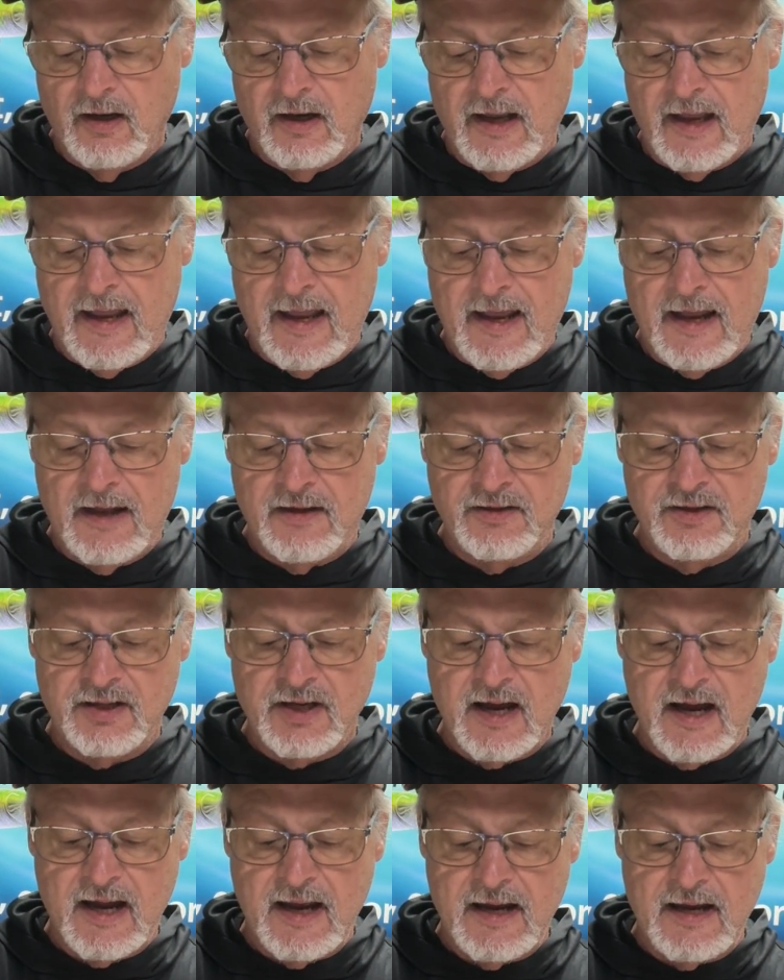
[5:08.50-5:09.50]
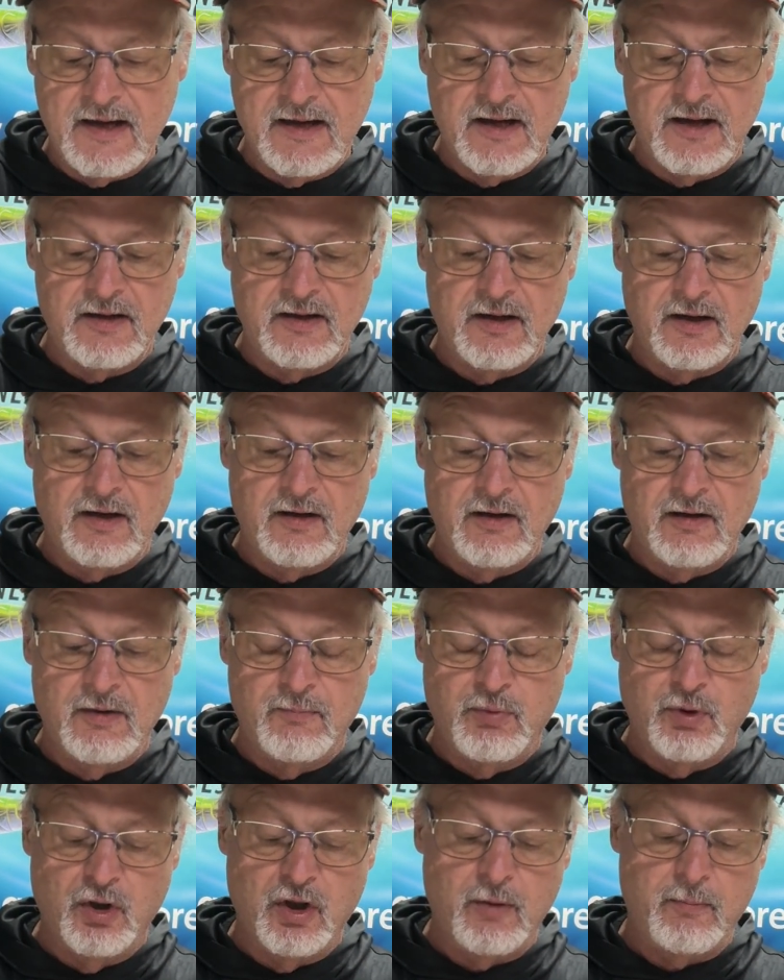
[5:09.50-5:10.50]
and tie it and
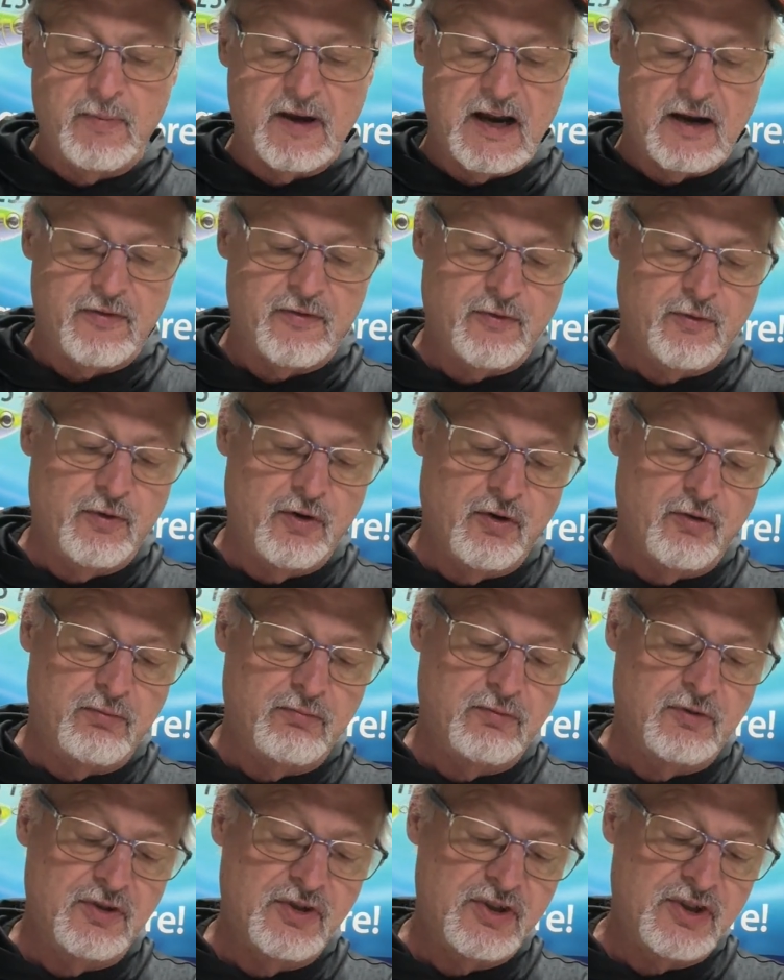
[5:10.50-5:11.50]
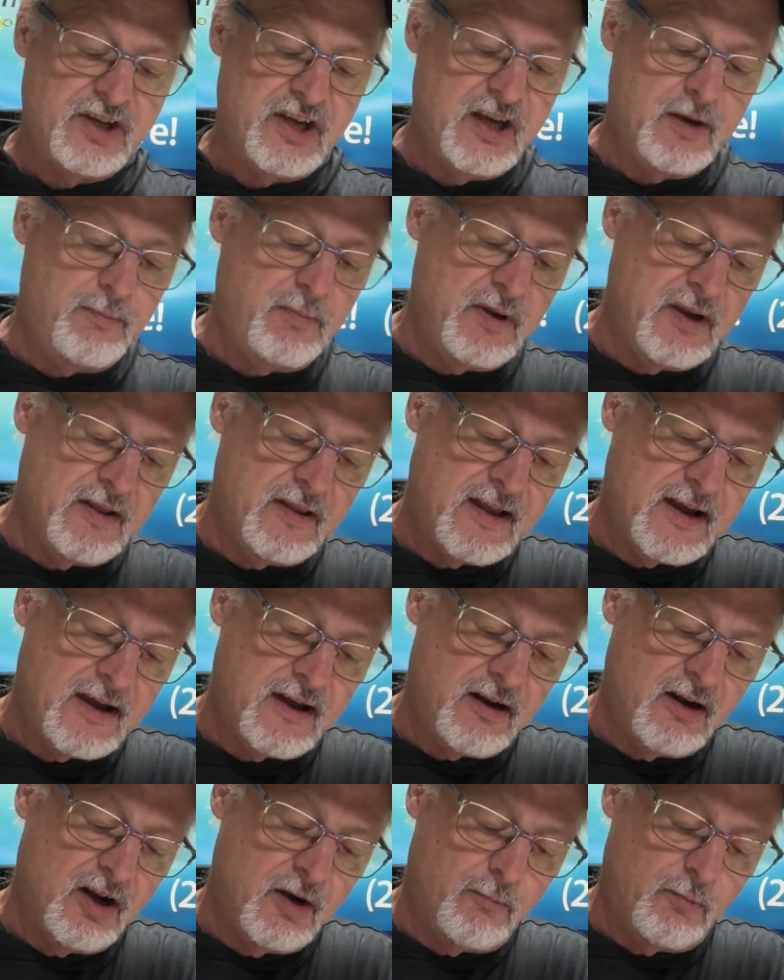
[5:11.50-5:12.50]
pull it back through, skipping
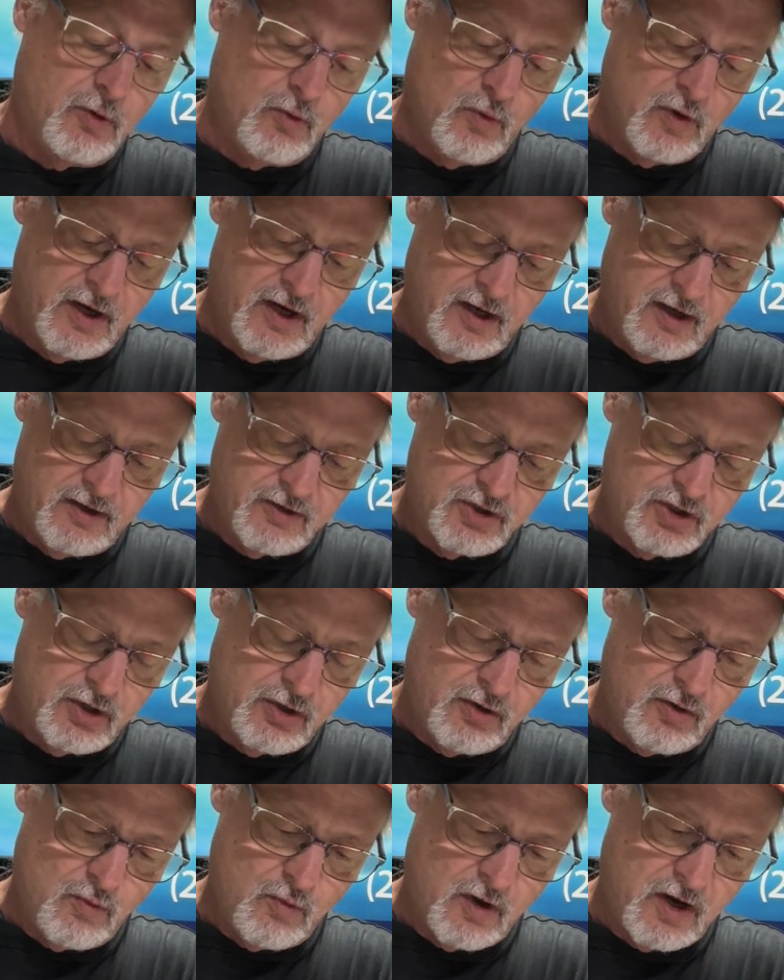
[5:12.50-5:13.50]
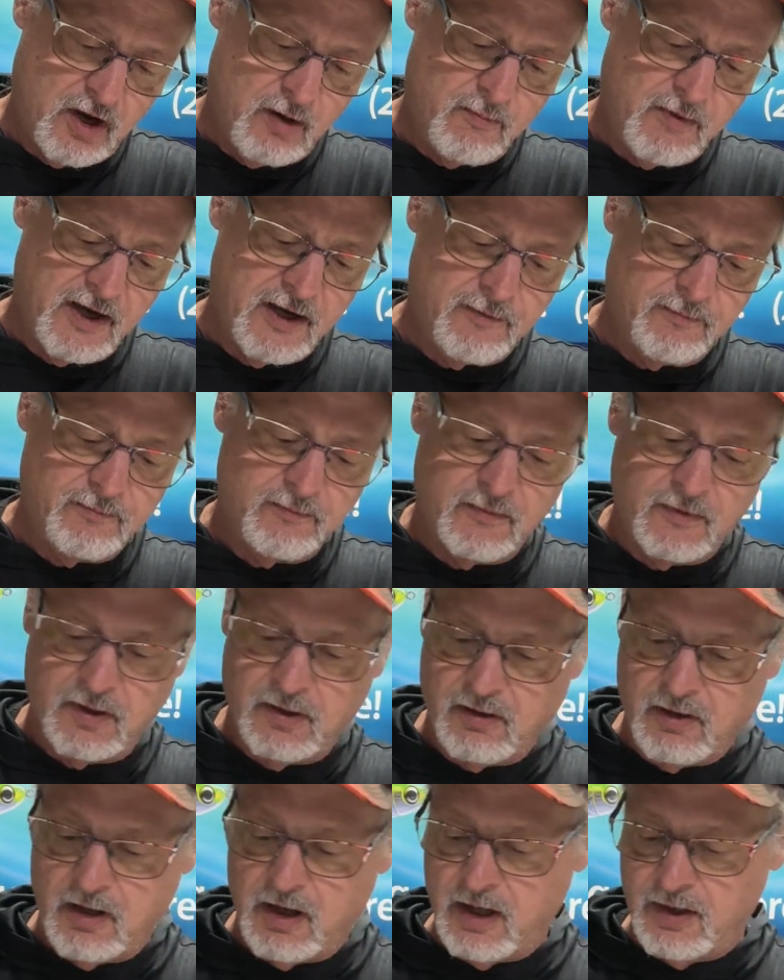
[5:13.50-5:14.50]
that upper one, and I'll show you what I mean.
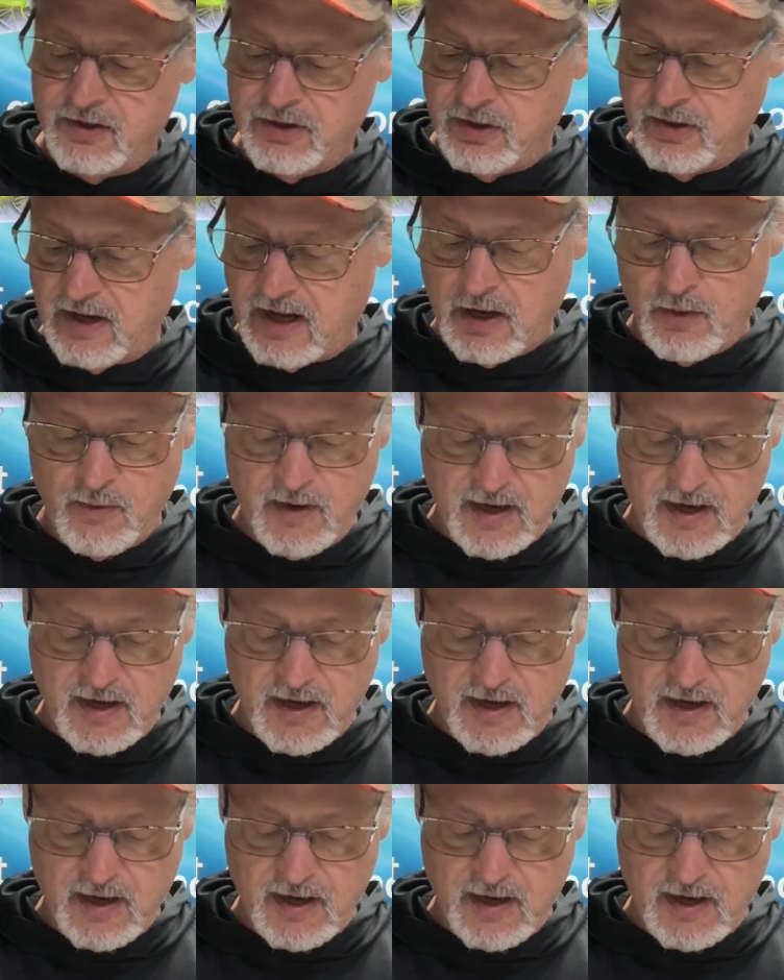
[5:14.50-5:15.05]
All right, so now we